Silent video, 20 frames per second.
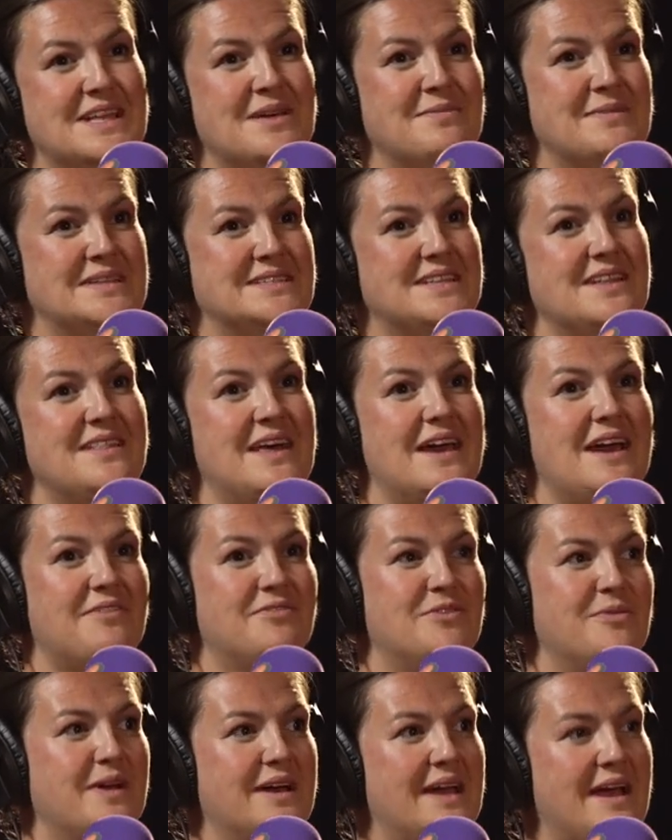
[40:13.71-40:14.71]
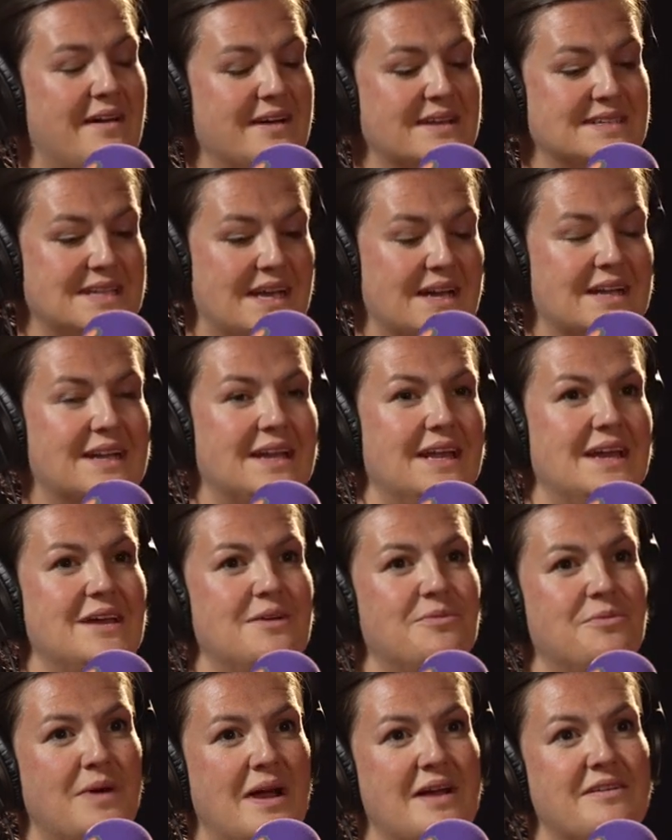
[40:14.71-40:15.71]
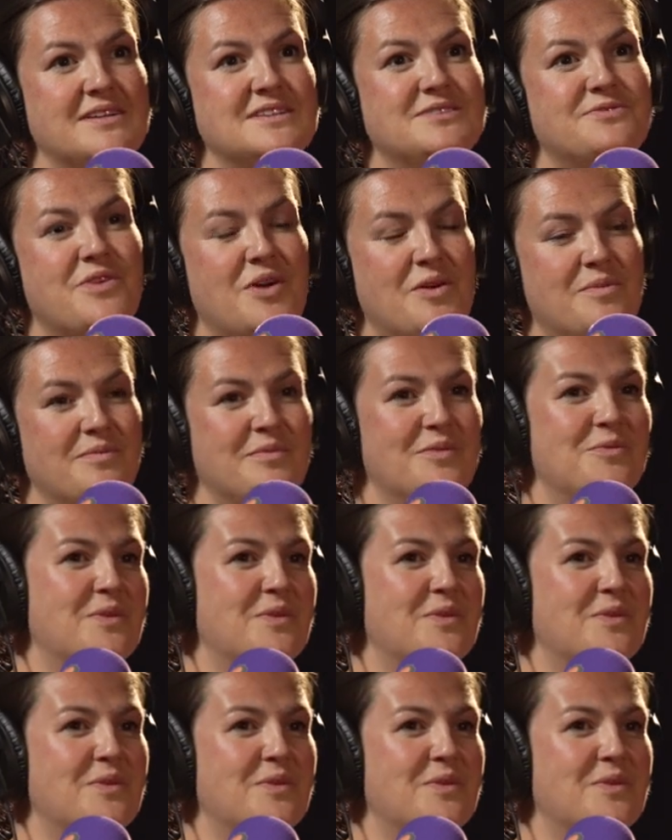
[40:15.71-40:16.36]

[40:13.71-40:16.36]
That means that they have to work out exactly where it's from,